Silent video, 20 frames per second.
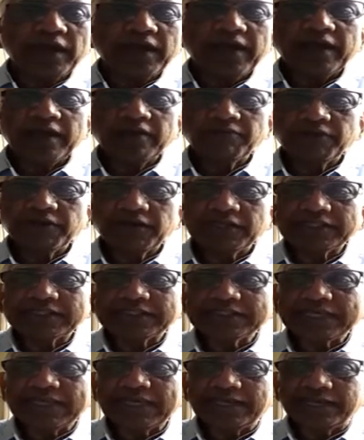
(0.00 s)
to have
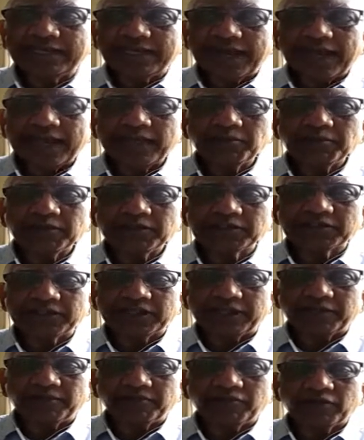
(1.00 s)
skin, animal
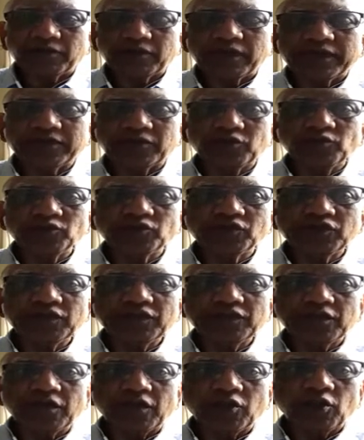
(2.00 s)
skin. Like you
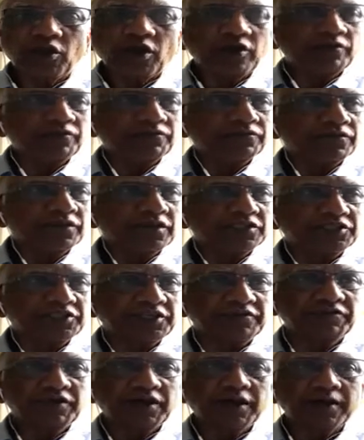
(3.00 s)
see a lot of
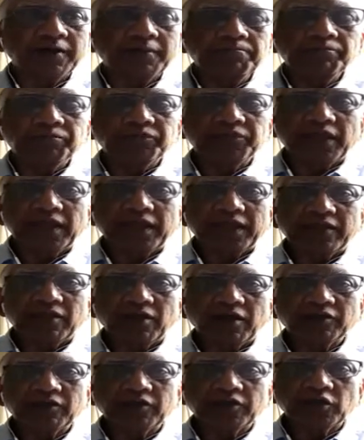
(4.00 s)
Shiva and
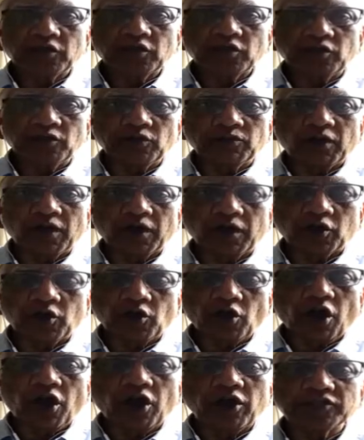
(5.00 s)
other
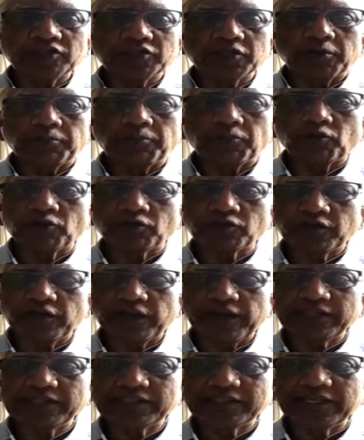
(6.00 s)
gods are
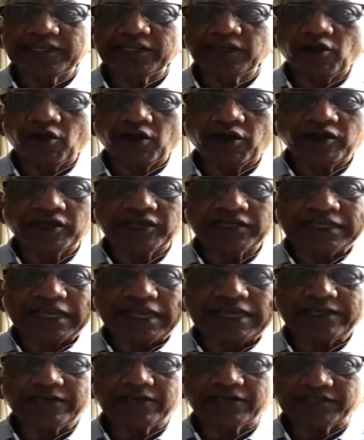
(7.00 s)
portrayed sitting on a
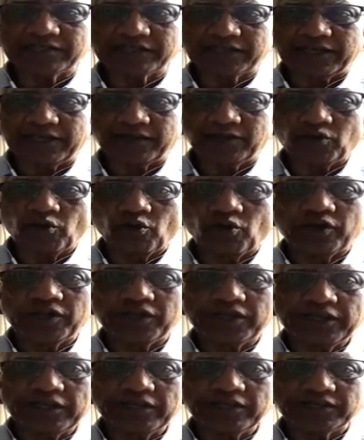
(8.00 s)
tiger skin or
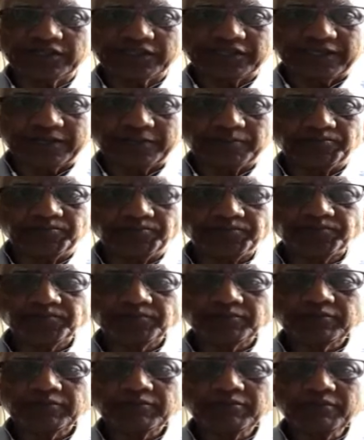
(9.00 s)
deer skin.
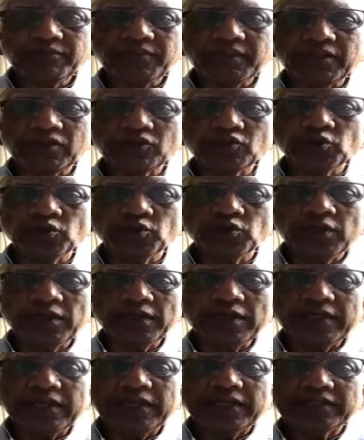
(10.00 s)
So
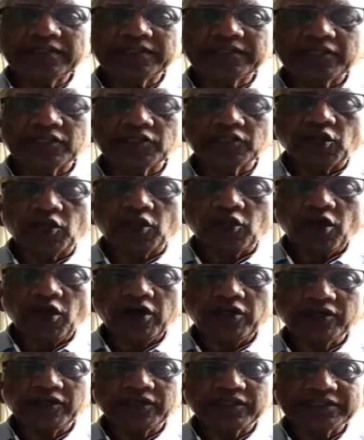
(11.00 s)
he says
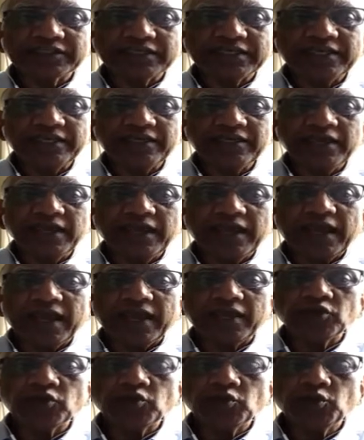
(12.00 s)
cloth, skin,
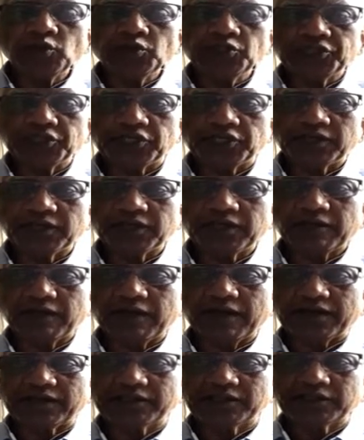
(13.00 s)
and kusha
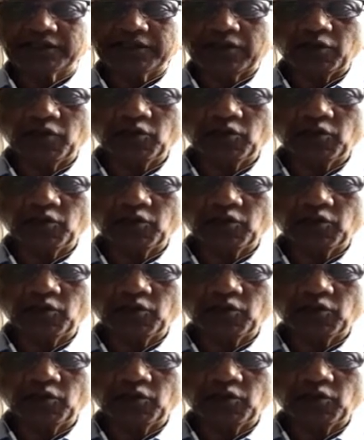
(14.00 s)
grass. Now,